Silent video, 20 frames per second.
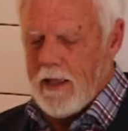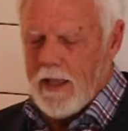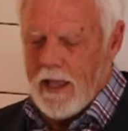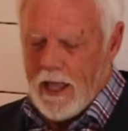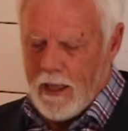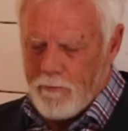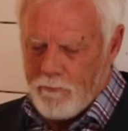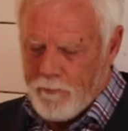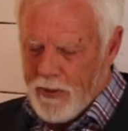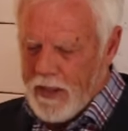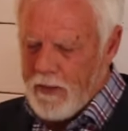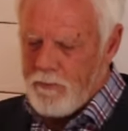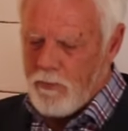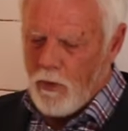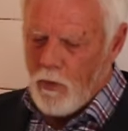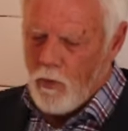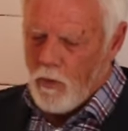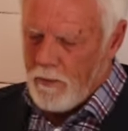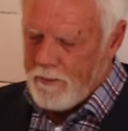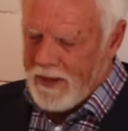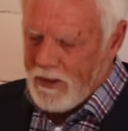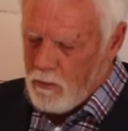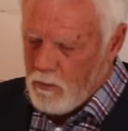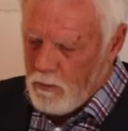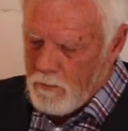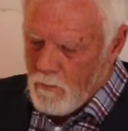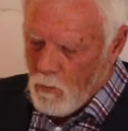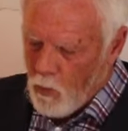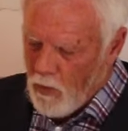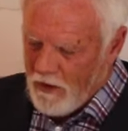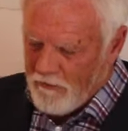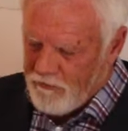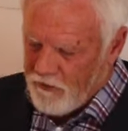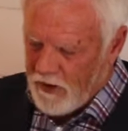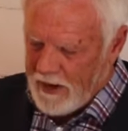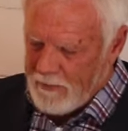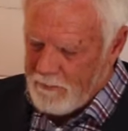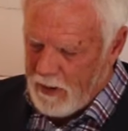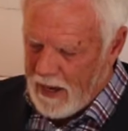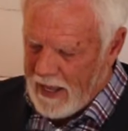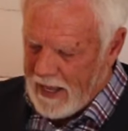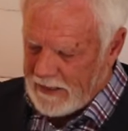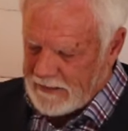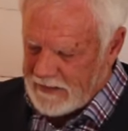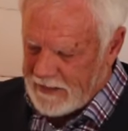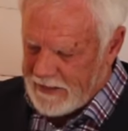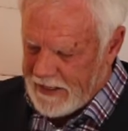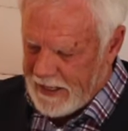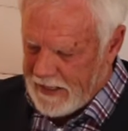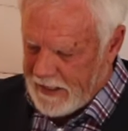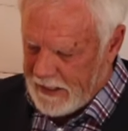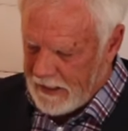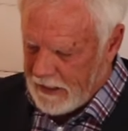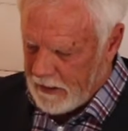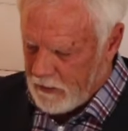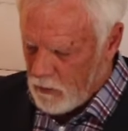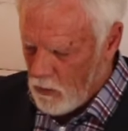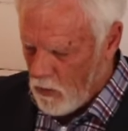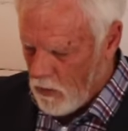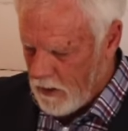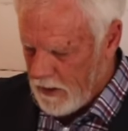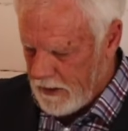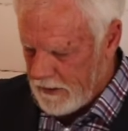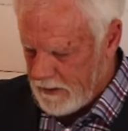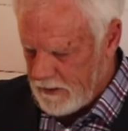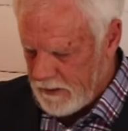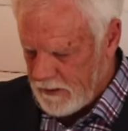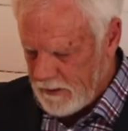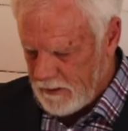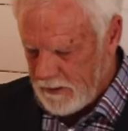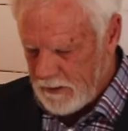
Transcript: And people will be willfully blind to that and ignore it.